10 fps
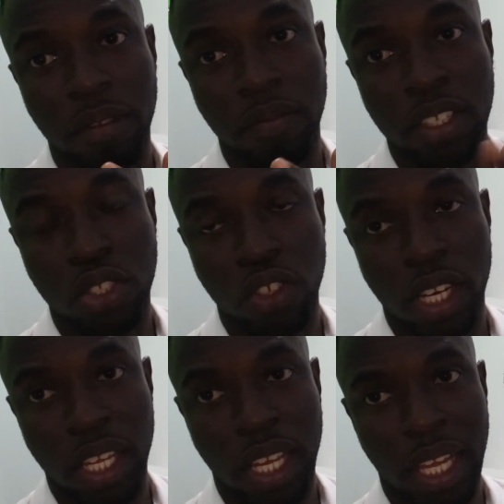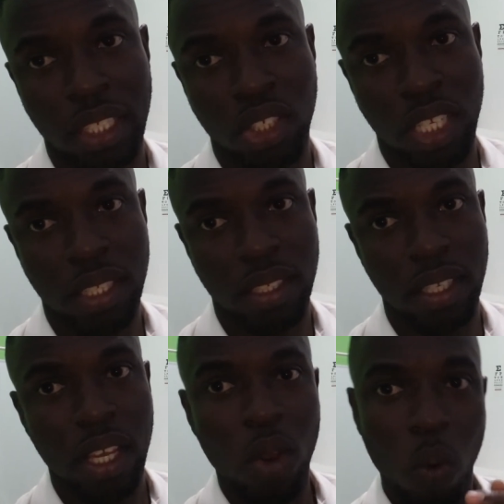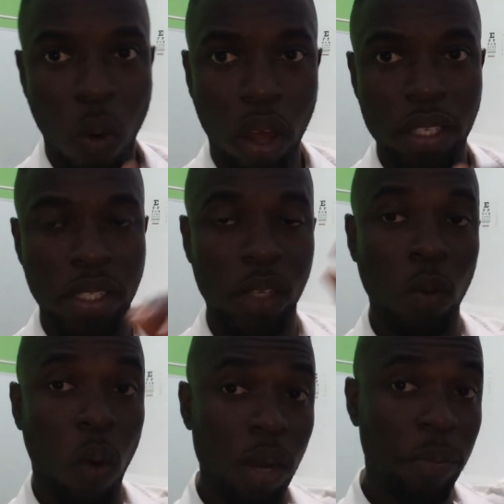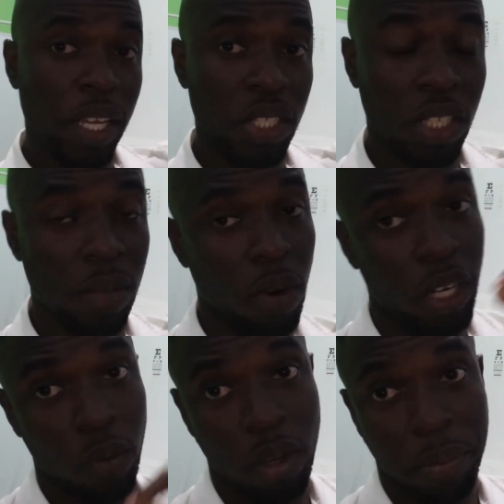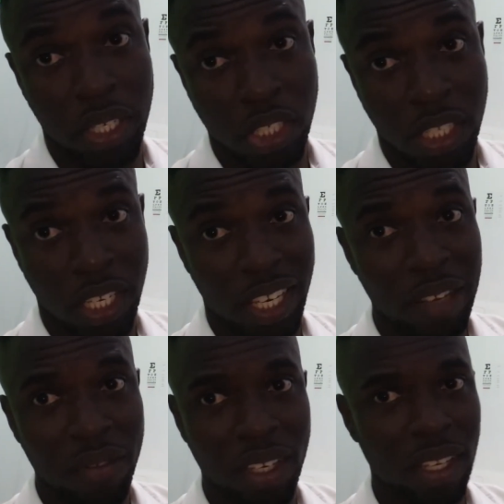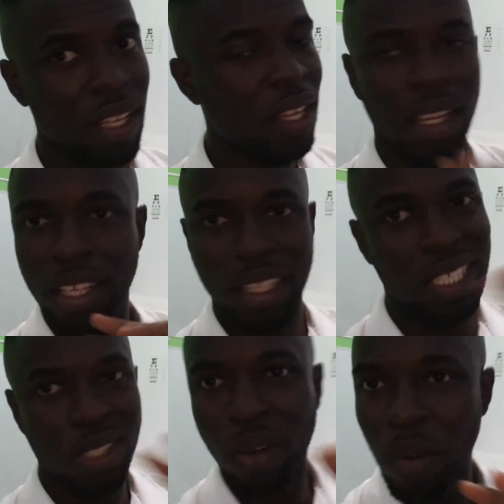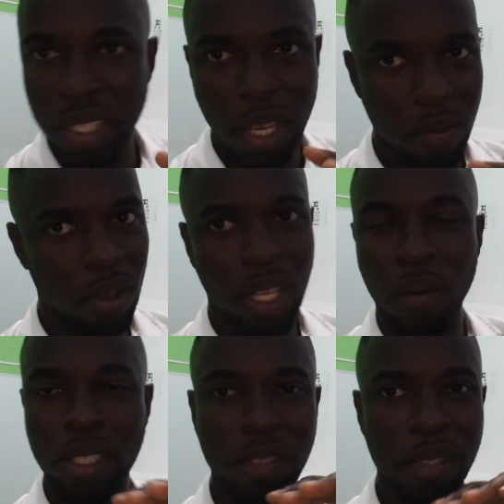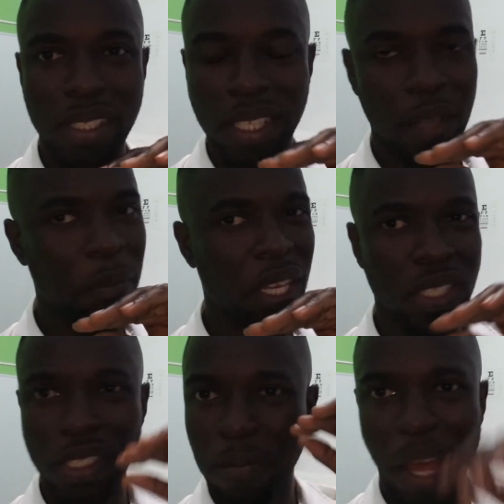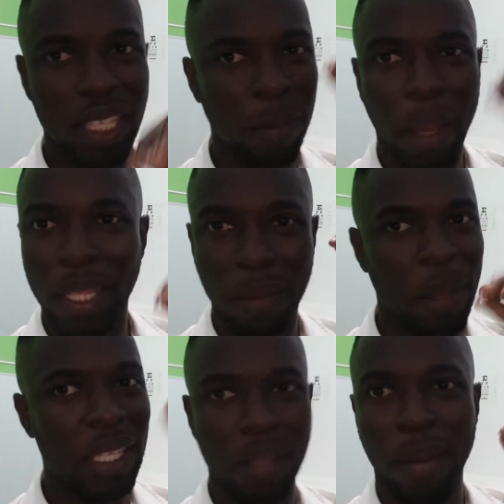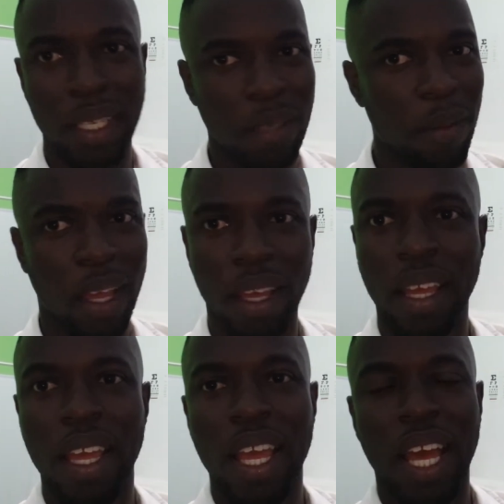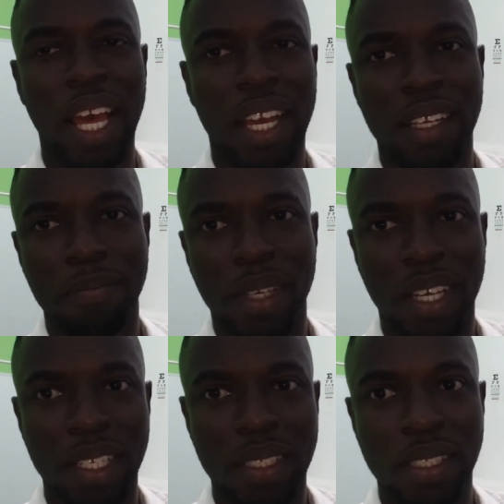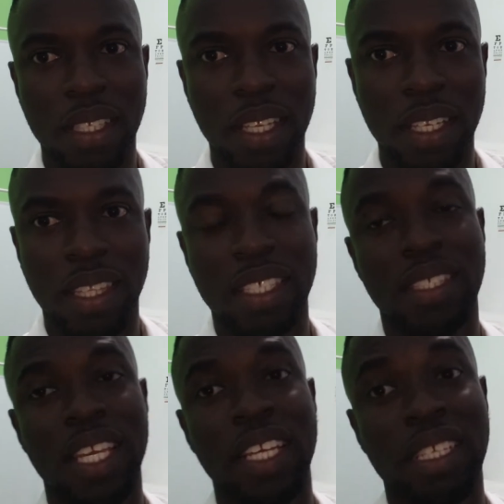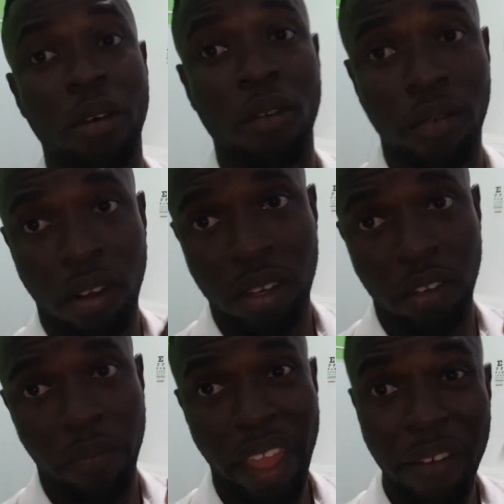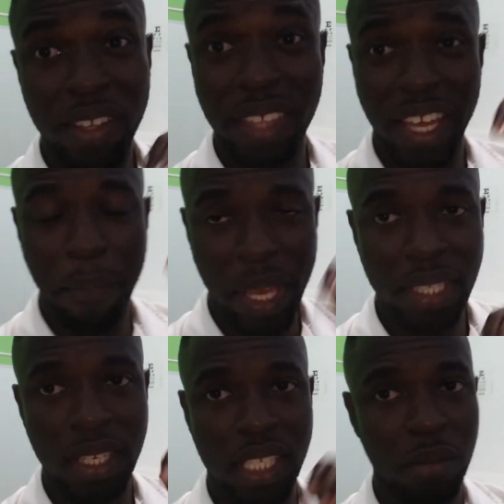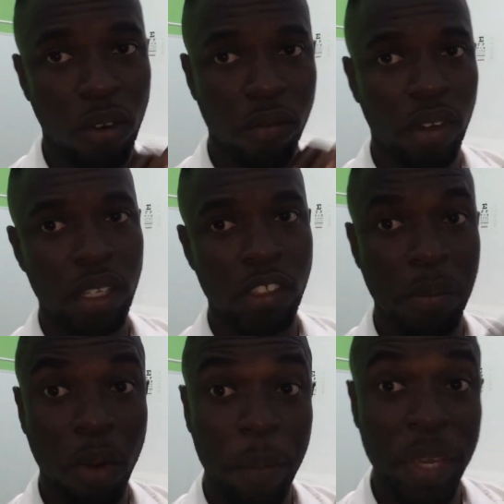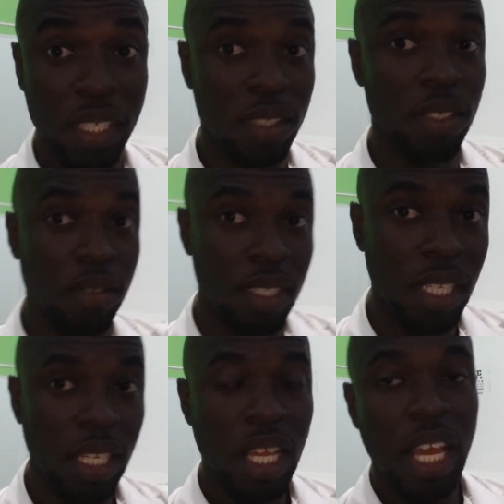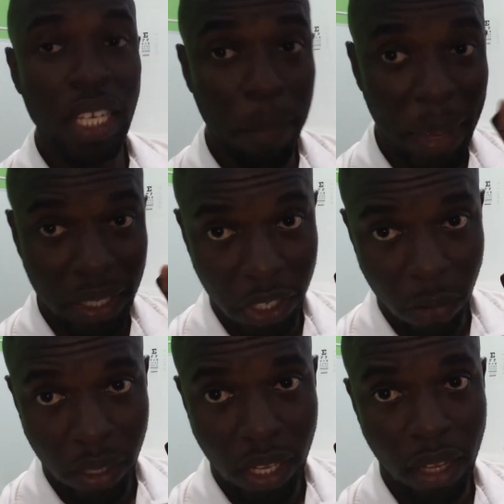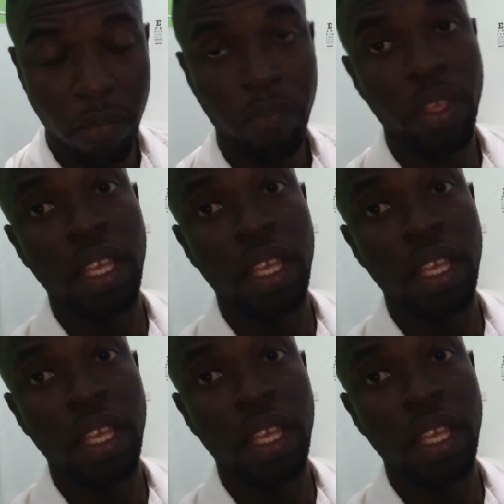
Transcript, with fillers: of this training and just want see one patient in the morning, one patient in the evening. That's not what I want. I want to be seeing patients back to back to back to back to back because this thing is about volume. Everything in medicine is about volume. The more patients you see, the better you become,